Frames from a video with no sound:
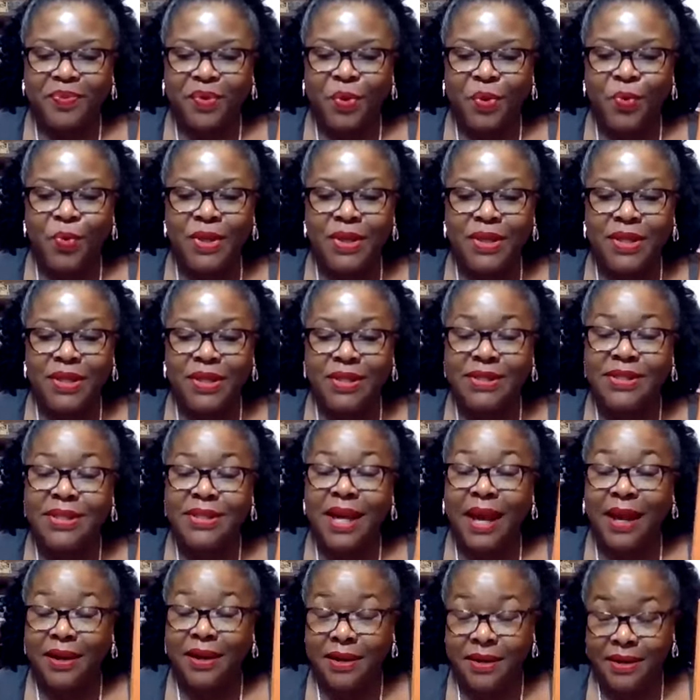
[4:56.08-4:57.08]
With us,
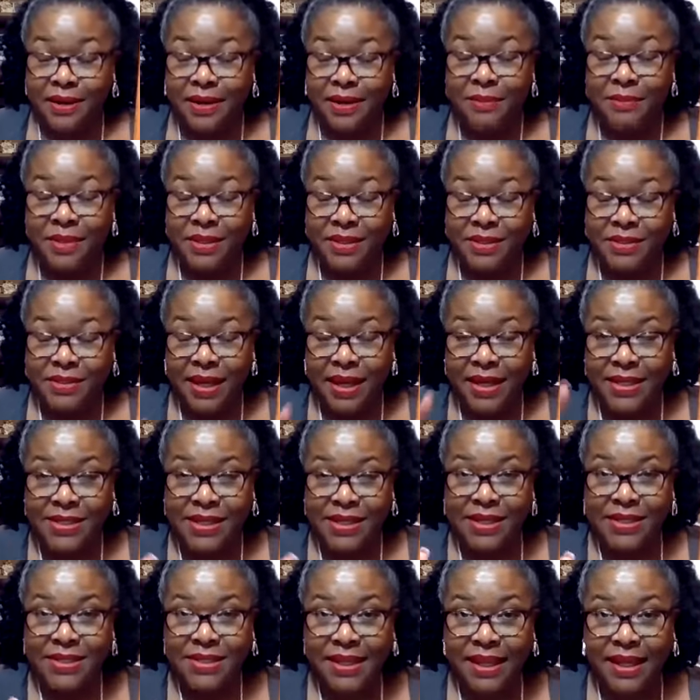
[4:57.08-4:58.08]
as
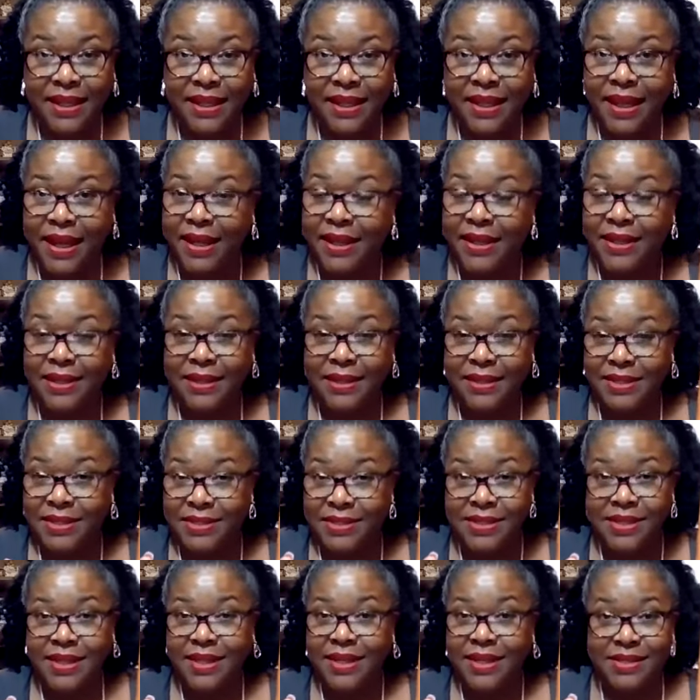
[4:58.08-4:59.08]
I said, that this
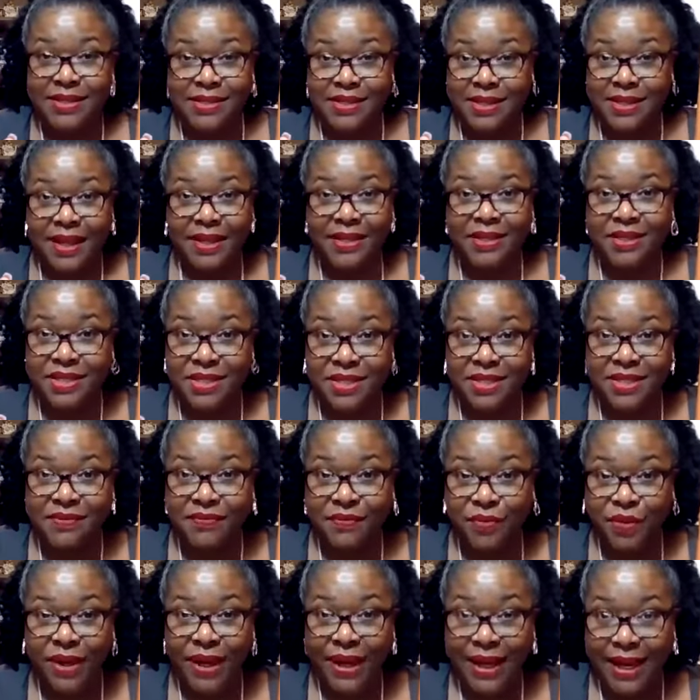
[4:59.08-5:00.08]
study is not
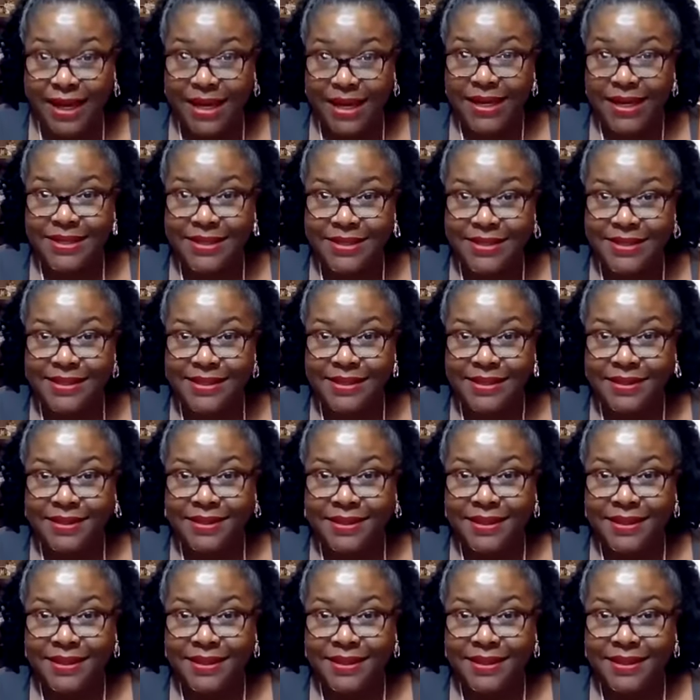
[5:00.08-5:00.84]
just for ladies.